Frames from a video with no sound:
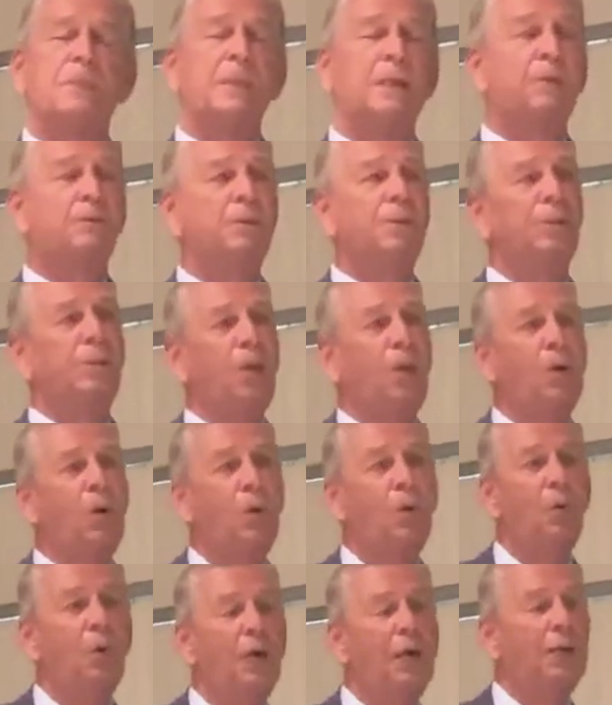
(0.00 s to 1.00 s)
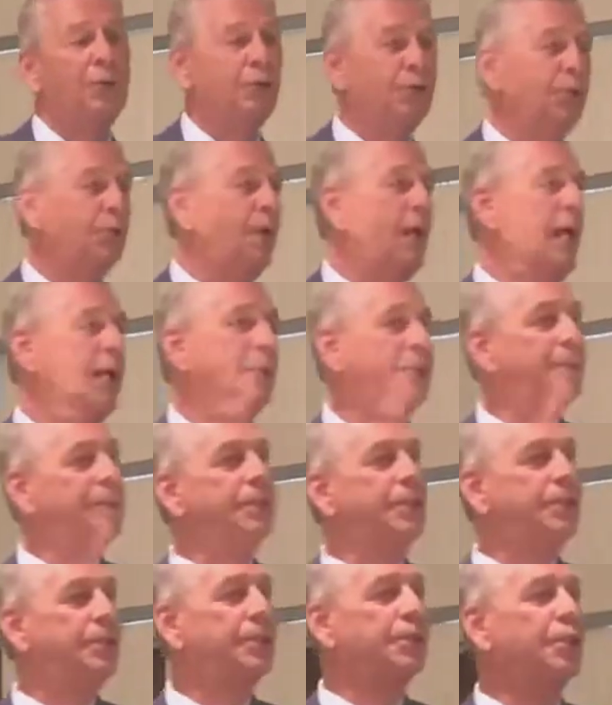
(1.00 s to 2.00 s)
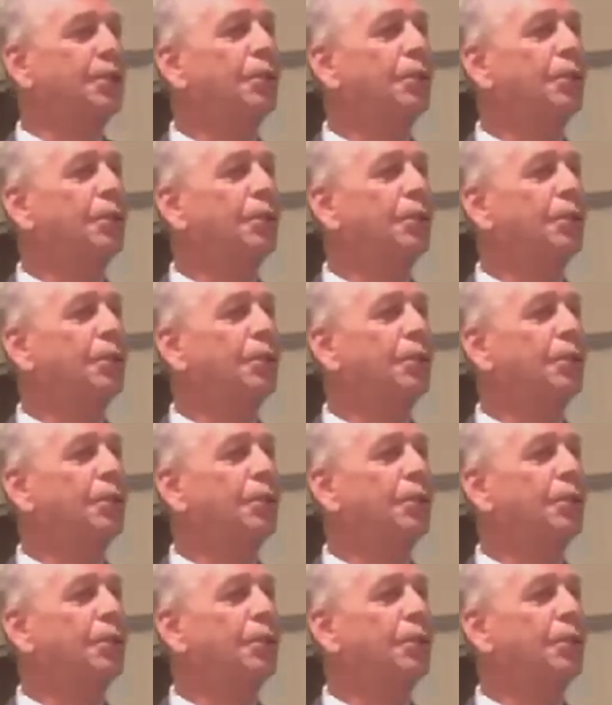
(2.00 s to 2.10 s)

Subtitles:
there was no attraction to